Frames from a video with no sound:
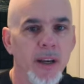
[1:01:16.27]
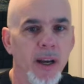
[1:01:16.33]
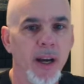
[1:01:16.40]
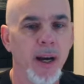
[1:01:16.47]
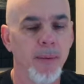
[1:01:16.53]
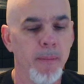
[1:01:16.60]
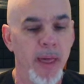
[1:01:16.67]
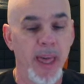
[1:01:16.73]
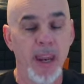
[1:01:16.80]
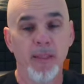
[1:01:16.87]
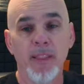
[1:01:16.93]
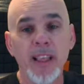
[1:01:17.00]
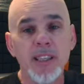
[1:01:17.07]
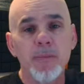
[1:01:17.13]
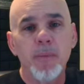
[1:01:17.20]
um, and
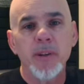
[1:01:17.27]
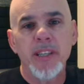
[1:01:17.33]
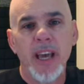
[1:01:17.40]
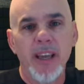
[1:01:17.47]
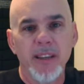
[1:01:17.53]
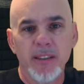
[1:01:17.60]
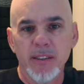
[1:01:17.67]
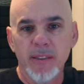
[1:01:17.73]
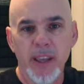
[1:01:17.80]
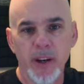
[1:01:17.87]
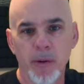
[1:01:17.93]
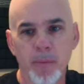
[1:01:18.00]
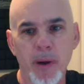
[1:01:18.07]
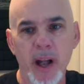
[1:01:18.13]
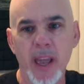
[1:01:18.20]
let's pretend that
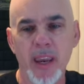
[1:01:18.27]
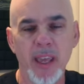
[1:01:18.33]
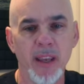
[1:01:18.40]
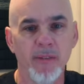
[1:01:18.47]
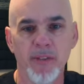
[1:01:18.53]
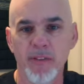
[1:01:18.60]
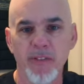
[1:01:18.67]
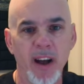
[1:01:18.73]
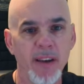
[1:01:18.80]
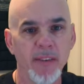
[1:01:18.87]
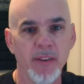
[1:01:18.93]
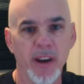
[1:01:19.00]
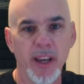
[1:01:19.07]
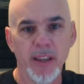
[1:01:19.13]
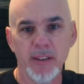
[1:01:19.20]
you're buying in for five
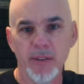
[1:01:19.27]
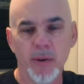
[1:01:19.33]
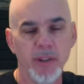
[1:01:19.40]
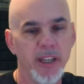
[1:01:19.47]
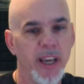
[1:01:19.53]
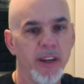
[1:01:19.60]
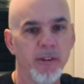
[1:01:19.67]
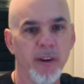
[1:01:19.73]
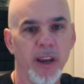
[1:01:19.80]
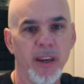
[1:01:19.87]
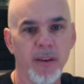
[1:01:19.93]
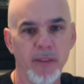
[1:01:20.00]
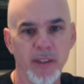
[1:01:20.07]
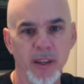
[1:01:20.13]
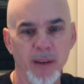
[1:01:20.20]
grand or ten grand
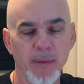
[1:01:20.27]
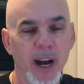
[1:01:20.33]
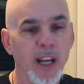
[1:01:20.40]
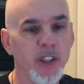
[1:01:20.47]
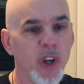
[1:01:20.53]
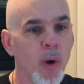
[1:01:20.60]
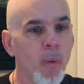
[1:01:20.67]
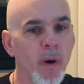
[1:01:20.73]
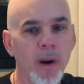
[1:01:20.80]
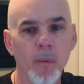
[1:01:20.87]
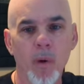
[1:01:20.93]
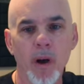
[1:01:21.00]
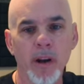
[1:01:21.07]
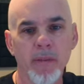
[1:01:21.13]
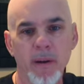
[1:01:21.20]
every time. I don't want to
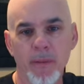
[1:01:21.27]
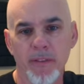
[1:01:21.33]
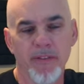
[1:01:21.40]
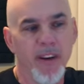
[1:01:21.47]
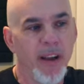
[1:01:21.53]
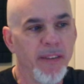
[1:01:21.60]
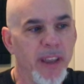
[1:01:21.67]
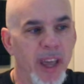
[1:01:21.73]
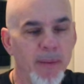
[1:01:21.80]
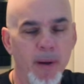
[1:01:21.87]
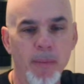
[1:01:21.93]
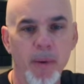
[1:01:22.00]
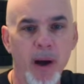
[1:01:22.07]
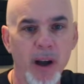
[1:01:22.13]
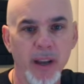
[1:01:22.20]
walk around with five k in my
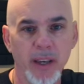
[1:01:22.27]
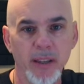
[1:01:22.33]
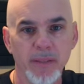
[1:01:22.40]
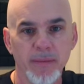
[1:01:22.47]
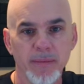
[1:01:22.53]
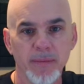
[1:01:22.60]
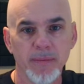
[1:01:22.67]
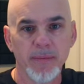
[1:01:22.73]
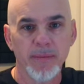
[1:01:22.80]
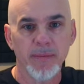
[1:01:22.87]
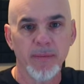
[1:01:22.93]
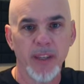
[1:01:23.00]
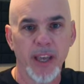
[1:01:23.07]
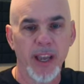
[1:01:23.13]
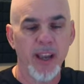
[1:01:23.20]
pocket.
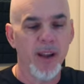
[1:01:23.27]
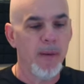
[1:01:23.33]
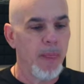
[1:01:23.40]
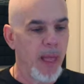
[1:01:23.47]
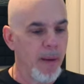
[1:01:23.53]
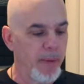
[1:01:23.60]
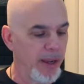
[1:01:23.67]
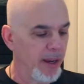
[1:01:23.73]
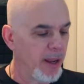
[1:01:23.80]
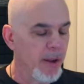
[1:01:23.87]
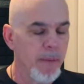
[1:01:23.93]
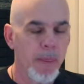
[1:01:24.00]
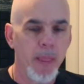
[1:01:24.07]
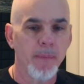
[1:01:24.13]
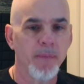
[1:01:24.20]
Okay, I mean.
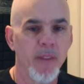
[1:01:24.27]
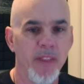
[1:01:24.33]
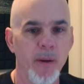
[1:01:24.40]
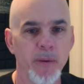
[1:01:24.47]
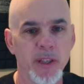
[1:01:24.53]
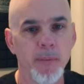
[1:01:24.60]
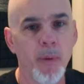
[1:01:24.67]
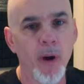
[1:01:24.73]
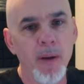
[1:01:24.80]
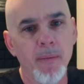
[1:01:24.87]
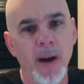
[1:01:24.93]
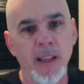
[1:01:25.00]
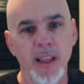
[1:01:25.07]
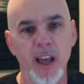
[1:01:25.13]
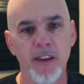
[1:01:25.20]
There was a point in
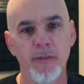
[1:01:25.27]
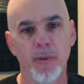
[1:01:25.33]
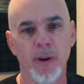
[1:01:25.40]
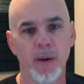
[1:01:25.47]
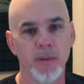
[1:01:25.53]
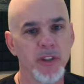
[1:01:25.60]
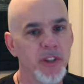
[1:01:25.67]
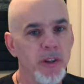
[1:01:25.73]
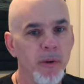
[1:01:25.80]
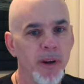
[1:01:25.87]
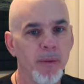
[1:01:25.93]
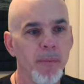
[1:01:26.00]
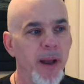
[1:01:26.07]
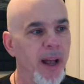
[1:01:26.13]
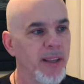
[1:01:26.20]
my life when I was
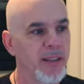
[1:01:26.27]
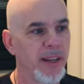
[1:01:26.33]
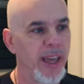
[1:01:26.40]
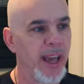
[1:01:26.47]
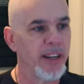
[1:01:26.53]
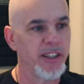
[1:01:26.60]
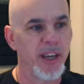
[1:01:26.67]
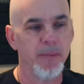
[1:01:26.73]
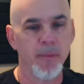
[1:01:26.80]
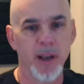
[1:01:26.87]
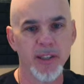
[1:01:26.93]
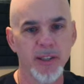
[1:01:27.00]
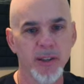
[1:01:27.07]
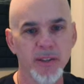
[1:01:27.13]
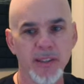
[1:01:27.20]
200 pounds and I actually had
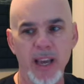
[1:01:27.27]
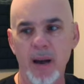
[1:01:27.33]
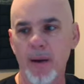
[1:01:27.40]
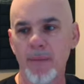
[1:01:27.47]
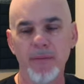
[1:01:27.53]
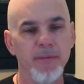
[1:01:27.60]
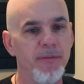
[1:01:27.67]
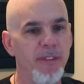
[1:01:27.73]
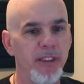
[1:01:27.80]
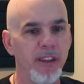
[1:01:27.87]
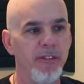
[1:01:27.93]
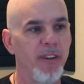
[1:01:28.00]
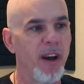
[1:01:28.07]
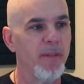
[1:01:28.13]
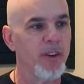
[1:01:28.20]
muscles. Now I'm
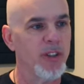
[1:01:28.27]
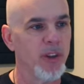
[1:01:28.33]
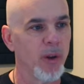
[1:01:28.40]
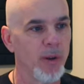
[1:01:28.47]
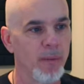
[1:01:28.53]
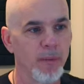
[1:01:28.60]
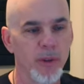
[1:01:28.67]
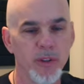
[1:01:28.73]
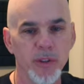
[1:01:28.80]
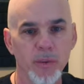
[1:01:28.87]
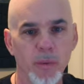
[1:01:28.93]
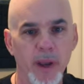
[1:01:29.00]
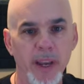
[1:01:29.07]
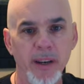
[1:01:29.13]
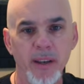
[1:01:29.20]
55 years old and I'm losing
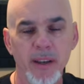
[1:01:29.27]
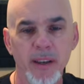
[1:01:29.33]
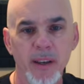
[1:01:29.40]
weight